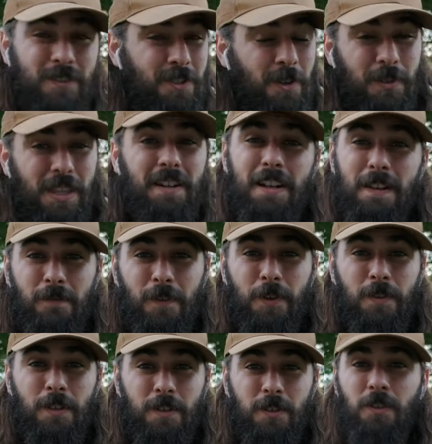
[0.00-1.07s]
So without any
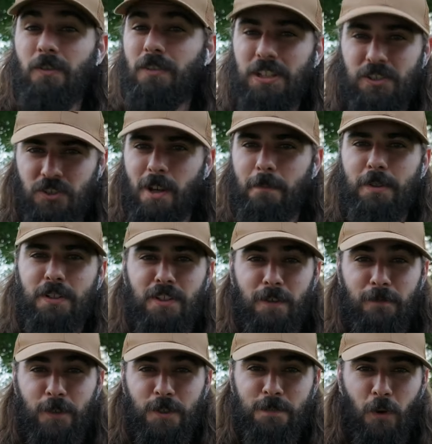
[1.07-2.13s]
further ado, let's jump into the
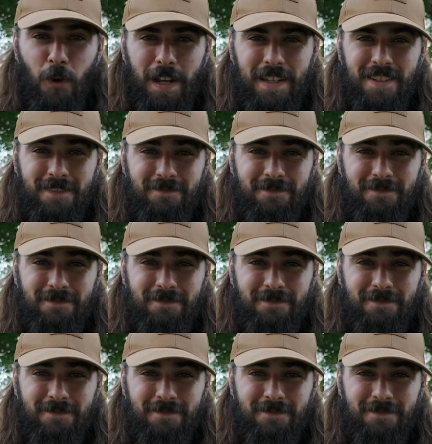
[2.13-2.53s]
first point.